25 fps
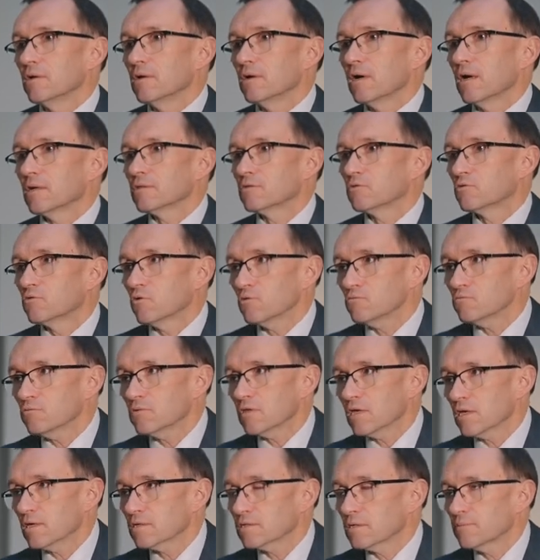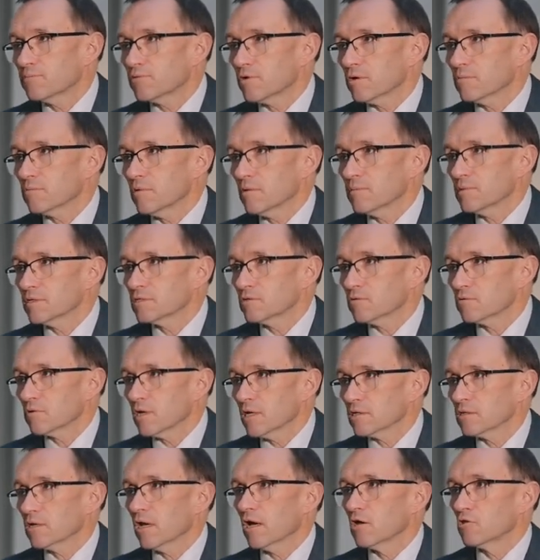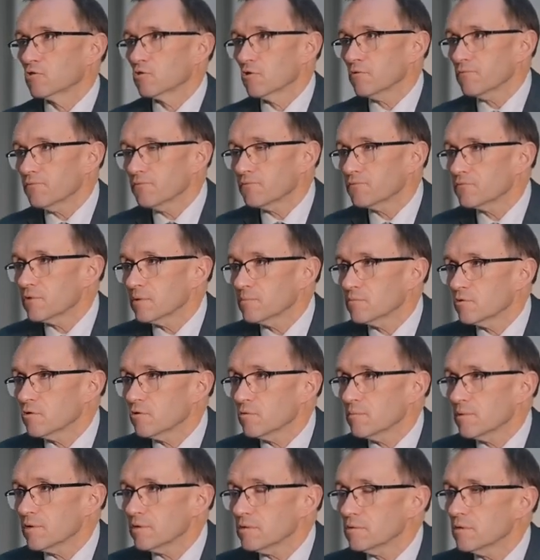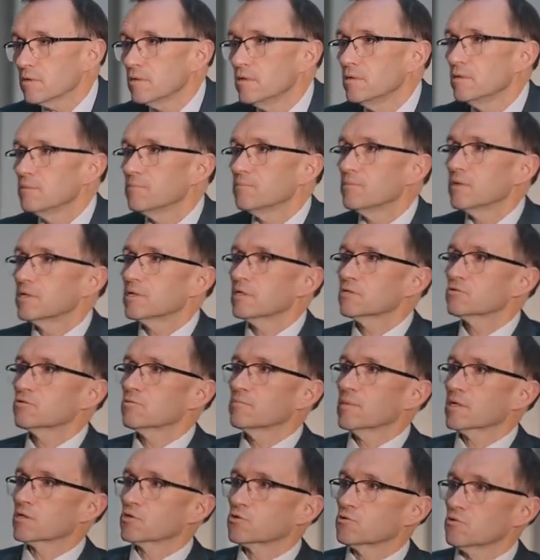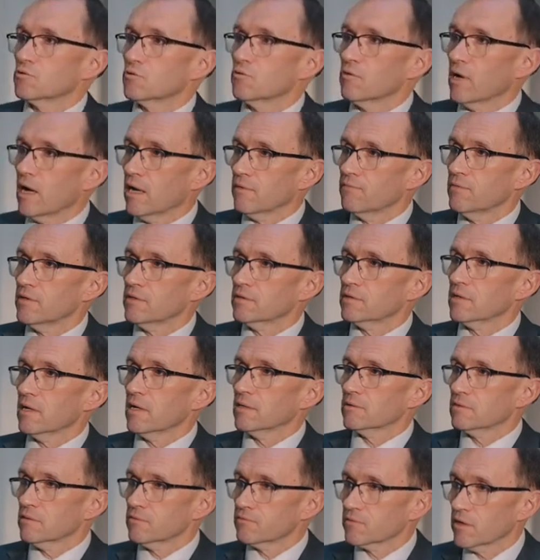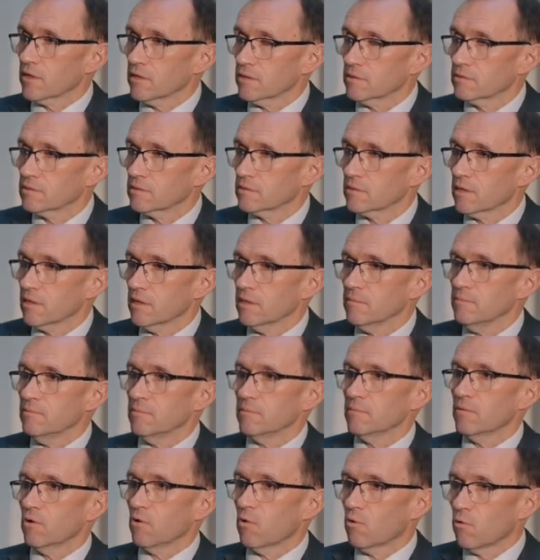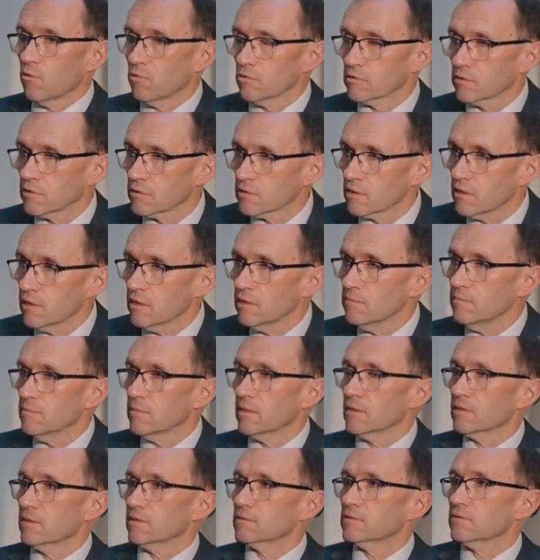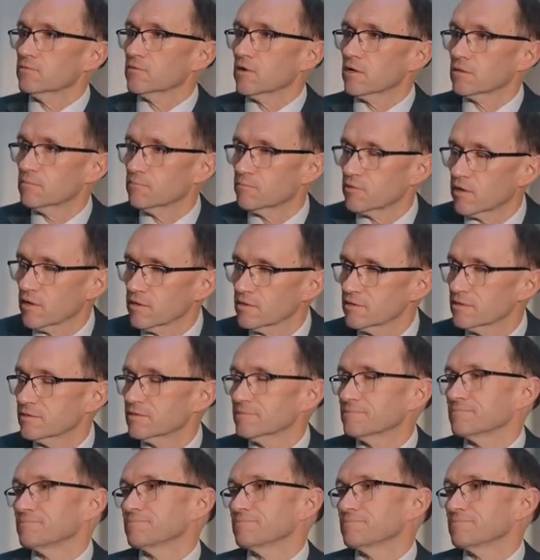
I don't think the problem is to get enough renewable, but is to make sure you have it at the right time, all the time, and at the right price.